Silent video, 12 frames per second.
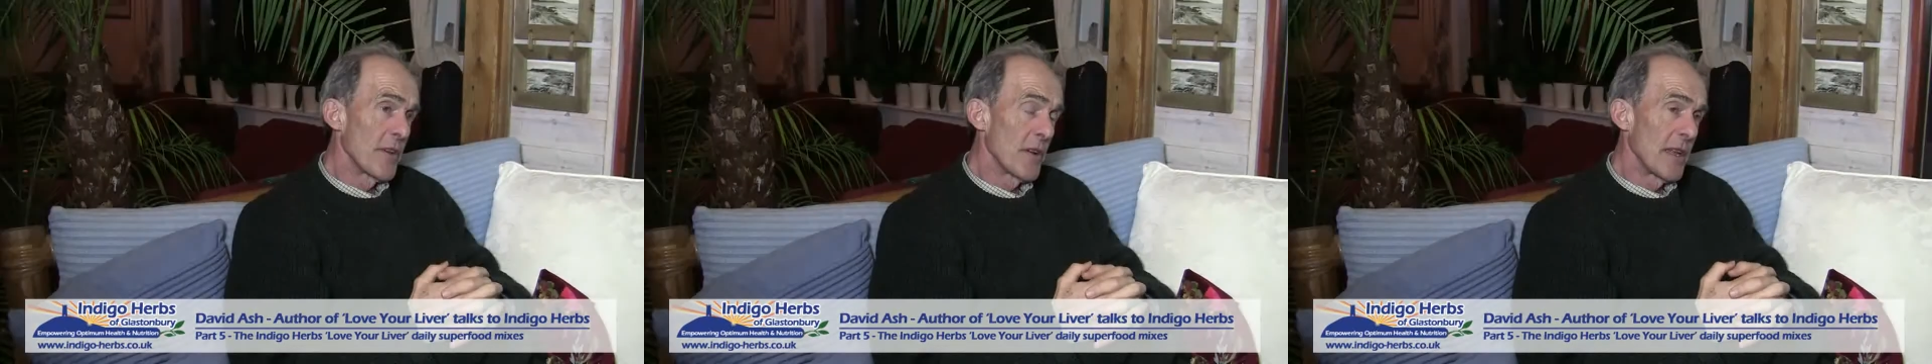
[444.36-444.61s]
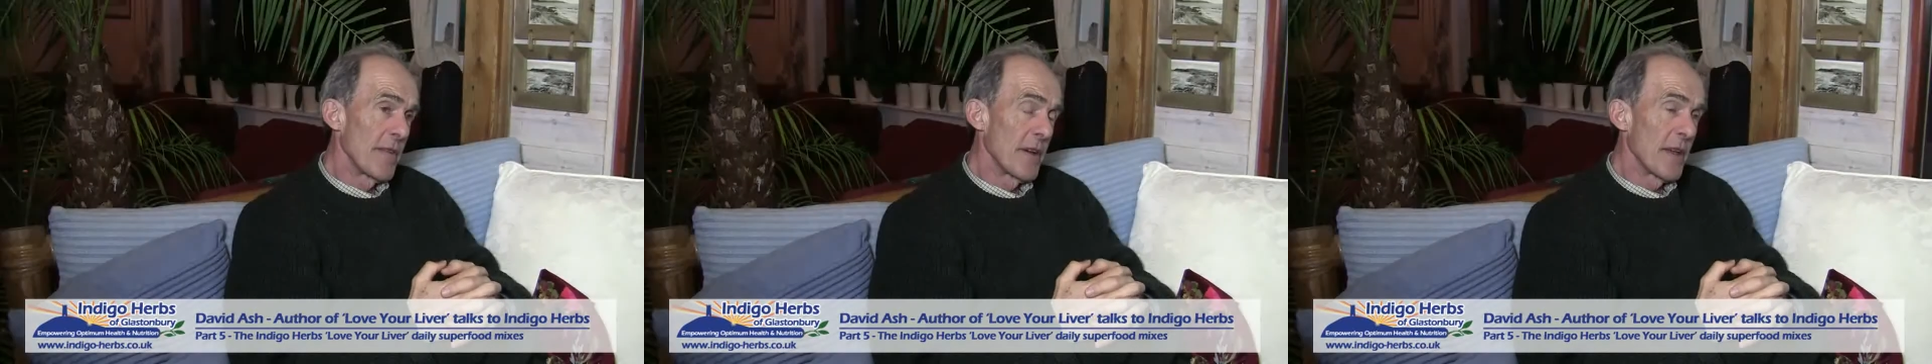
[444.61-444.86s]

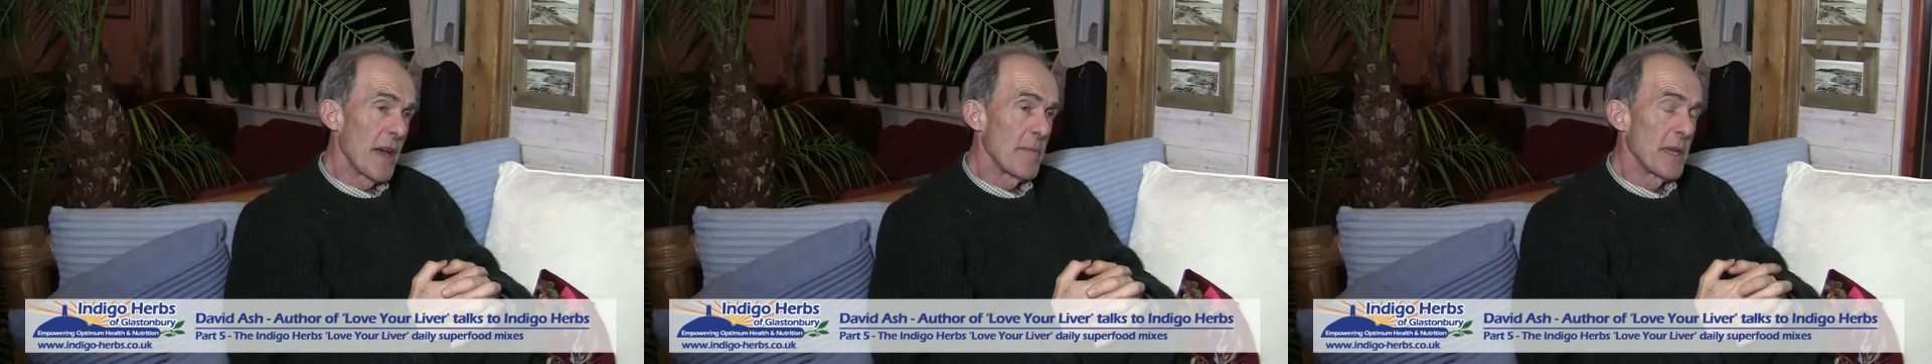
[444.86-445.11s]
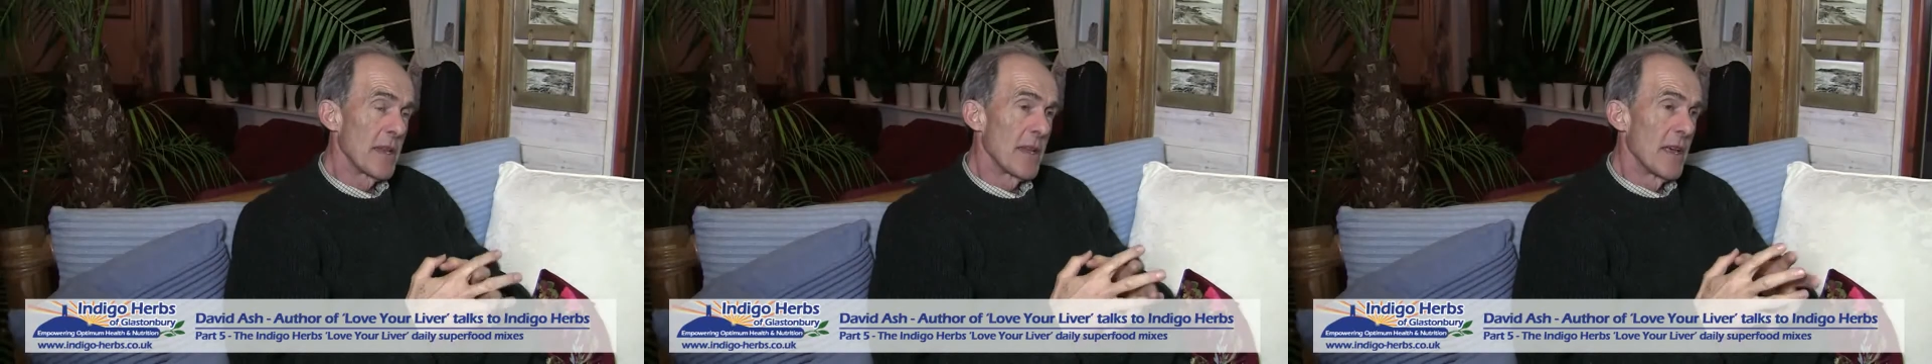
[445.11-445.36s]
Your Liver. I
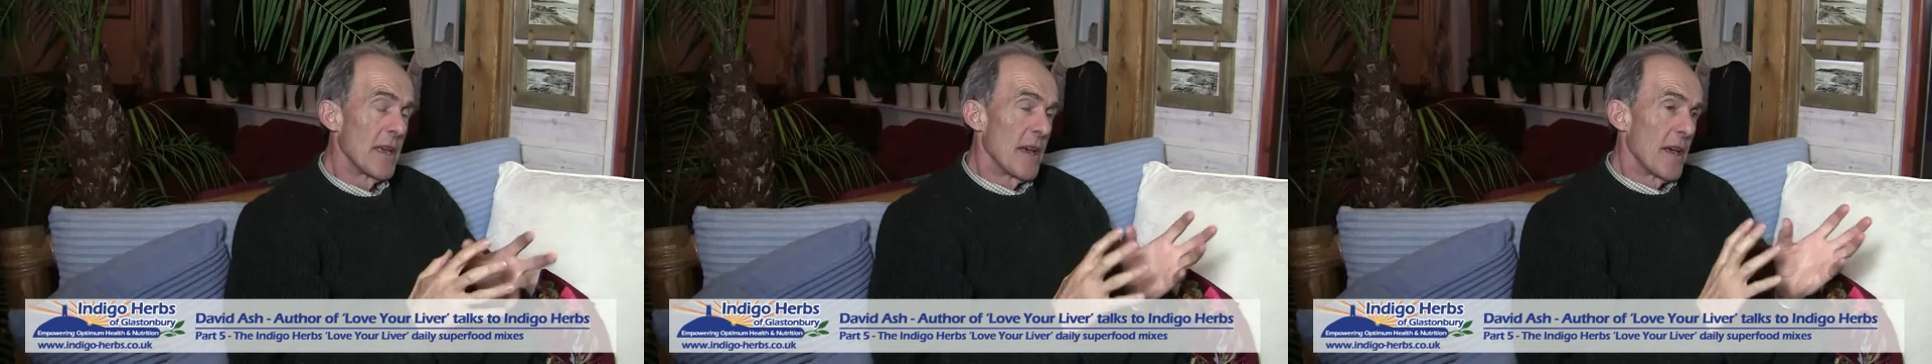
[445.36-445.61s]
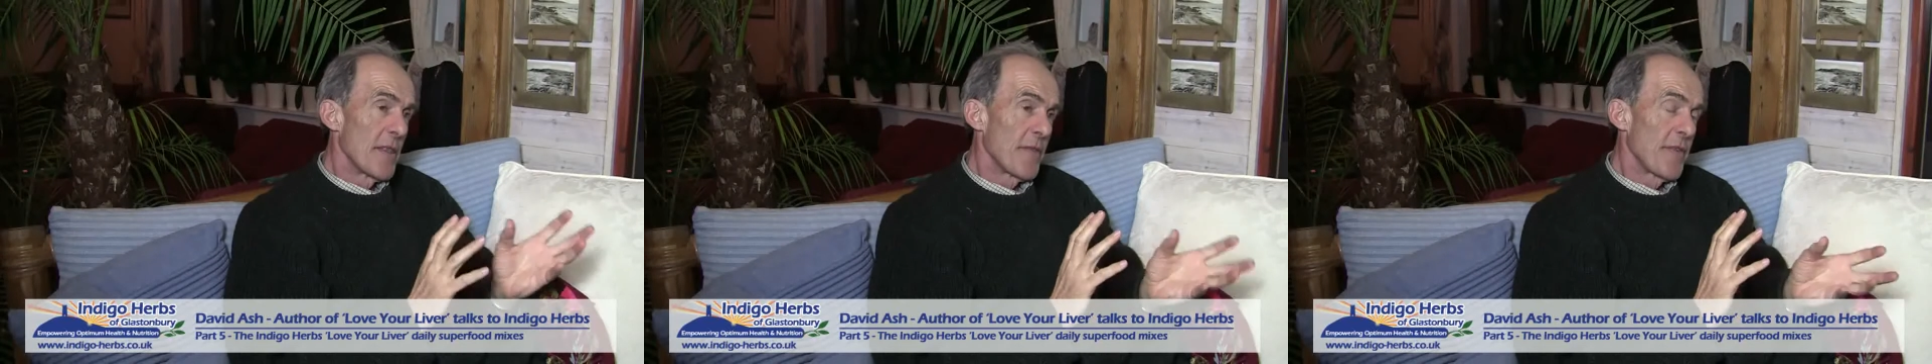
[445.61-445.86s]
mean,
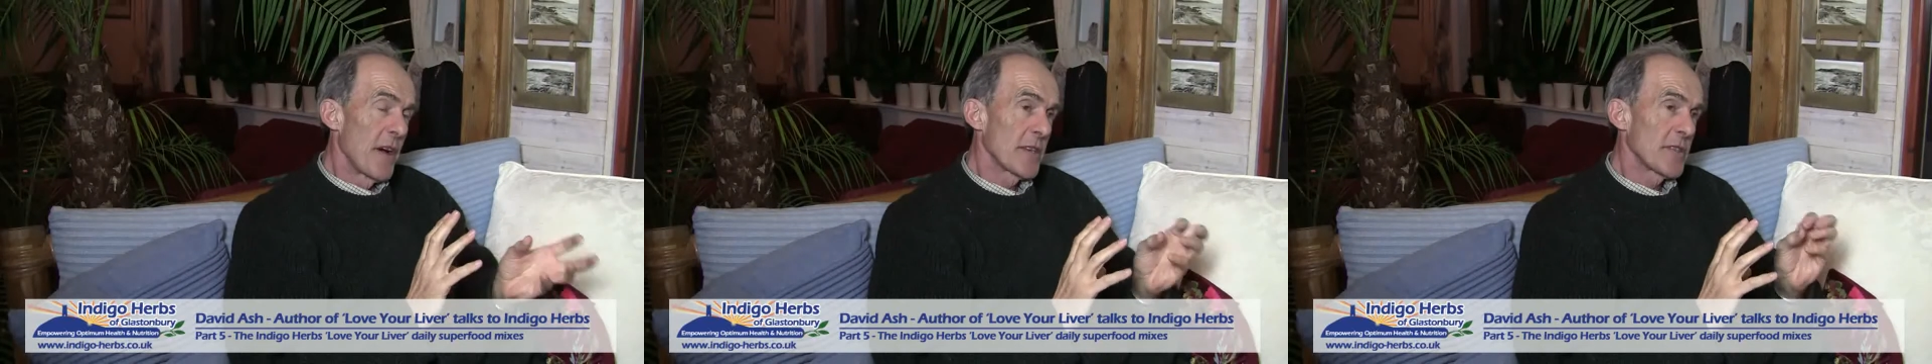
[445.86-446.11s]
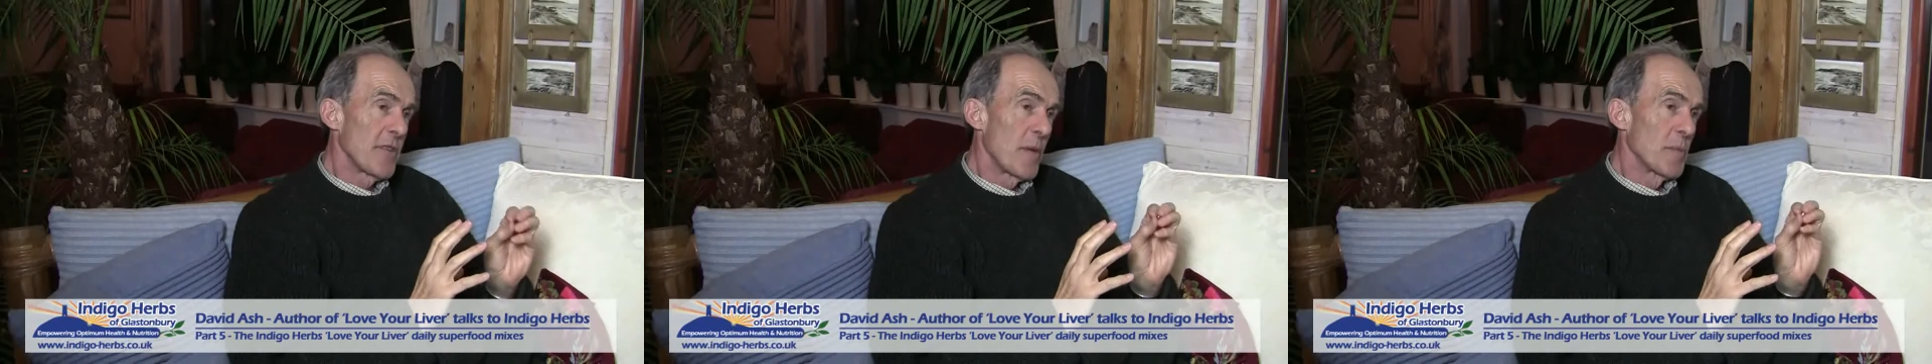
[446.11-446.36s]
the
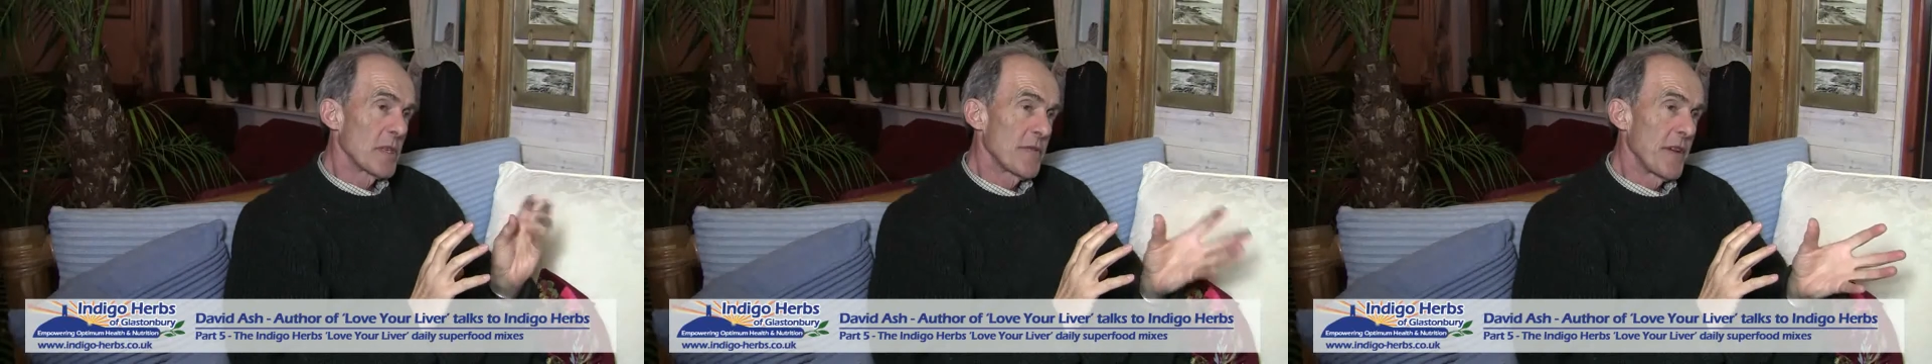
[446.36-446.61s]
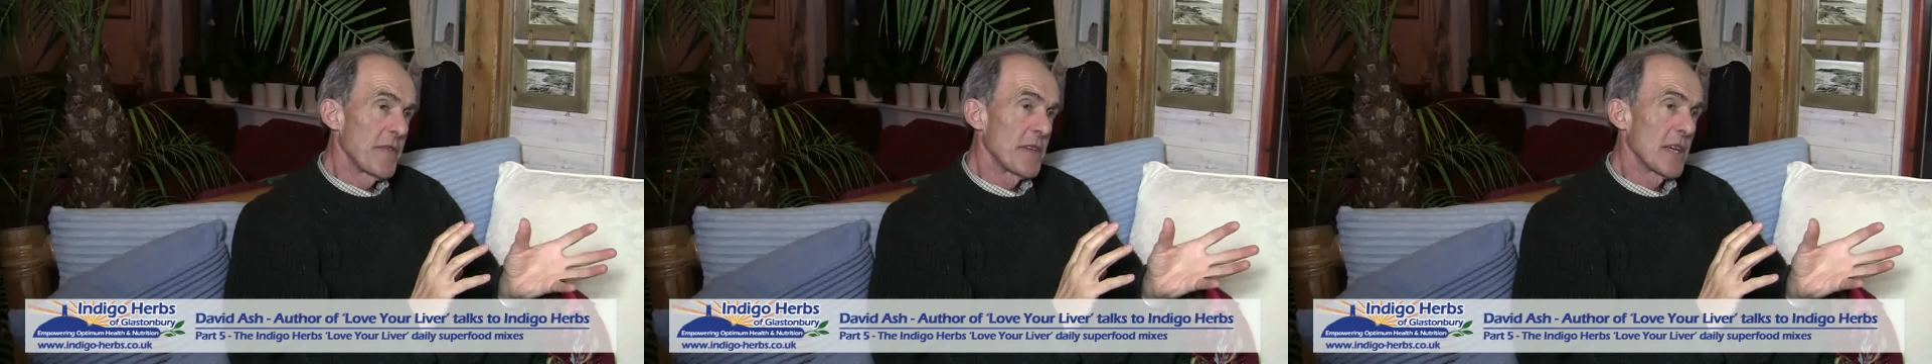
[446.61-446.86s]
first run was
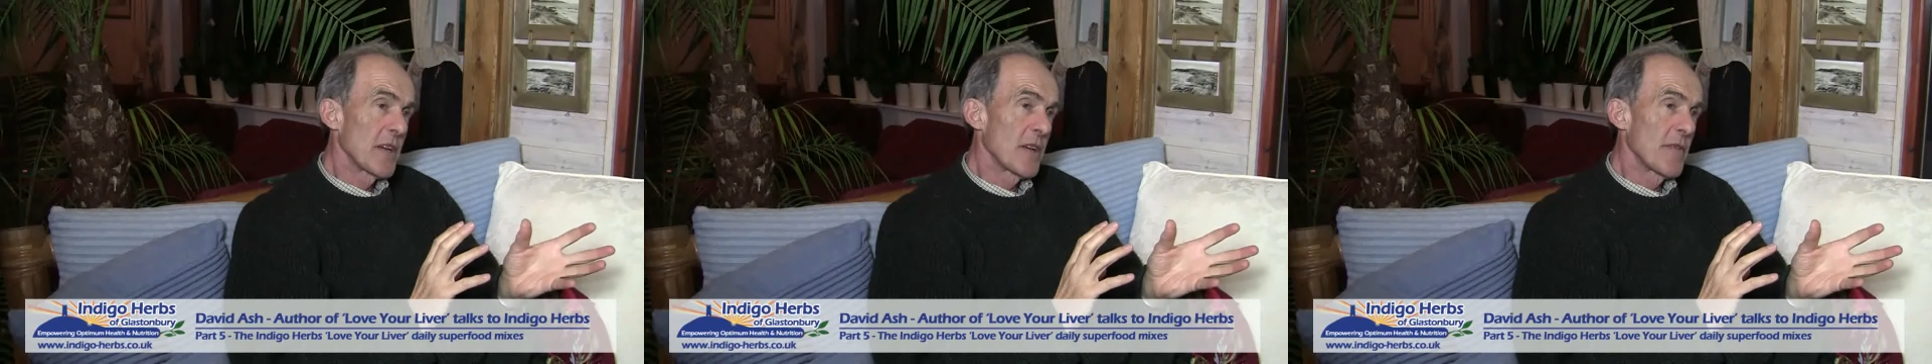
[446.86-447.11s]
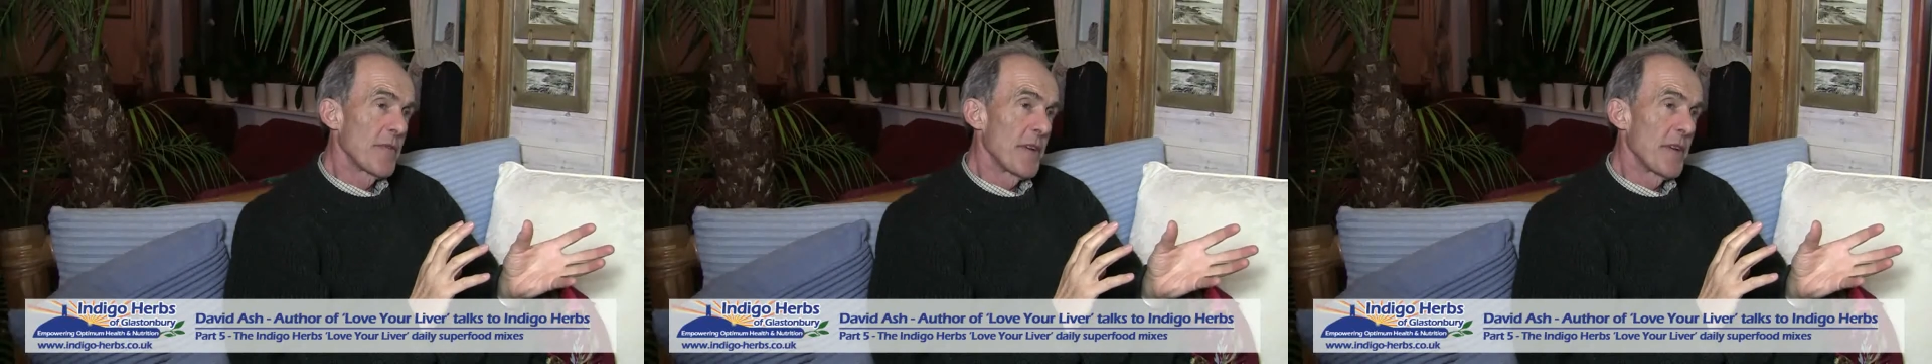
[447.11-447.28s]
50,